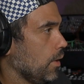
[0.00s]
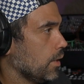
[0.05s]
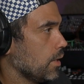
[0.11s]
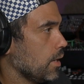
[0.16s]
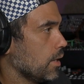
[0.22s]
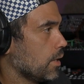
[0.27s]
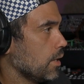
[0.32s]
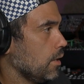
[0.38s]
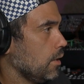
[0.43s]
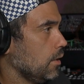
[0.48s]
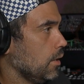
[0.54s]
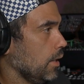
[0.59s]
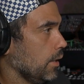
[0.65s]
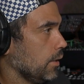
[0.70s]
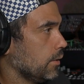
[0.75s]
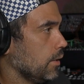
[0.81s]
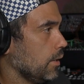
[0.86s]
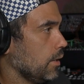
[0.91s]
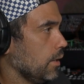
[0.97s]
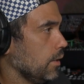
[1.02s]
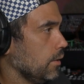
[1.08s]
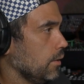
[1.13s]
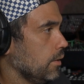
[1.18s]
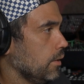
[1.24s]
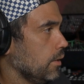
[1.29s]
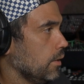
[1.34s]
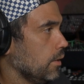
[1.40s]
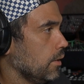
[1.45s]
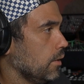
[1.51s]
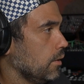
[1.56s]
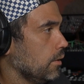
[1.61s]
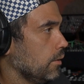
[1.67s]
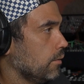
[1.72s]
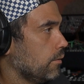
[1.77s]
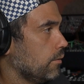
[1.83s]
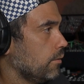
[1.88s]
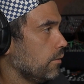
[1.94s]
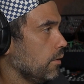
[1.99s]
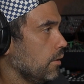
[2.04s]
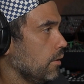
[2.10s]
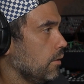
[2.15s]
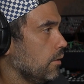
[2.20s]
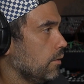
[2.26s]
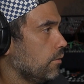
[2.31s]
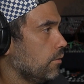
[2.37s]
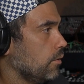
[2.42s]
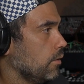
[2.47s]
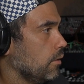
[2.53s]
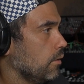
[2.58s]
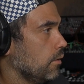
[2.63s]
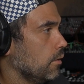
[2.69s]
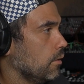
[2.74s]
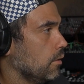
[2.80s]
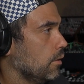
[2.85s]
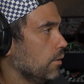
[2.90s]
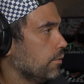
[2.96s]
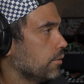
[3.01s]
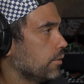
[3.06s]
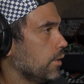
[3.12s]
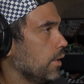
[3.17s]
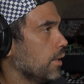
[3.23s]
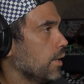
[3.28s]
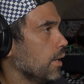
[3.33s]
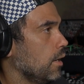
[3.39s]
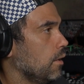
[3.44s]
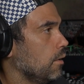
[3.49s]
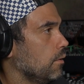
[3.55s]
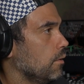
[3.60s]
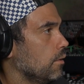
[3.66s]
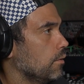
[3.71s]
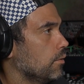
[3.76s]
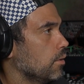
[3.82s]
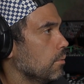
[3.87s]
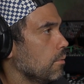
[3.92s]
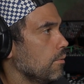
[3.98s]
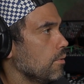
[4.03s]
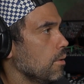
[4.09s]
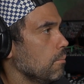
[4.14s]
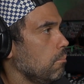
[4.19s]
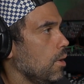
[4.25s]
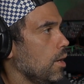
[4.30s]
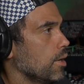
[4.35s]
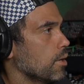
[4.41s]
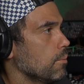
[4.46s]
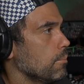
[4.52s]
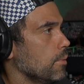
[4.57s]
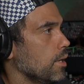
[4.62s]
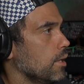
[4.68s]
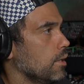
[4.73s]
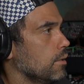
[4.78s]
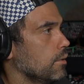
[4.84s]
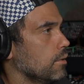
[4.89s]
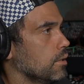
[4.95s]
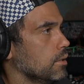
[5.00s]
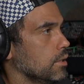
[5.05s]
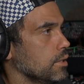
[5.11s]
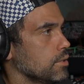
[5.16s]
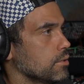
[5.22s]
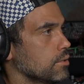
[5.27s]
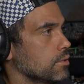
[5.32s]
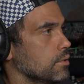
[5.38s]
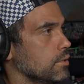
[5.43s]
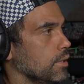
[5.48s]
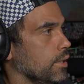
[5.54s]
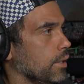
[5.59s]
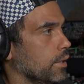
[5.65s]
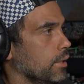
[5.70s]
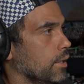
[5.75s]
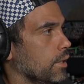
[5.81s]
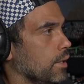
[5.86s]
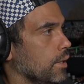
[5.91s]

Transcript: I kind of like that idea. Let's see. Let's take out some of the bottom end and I just like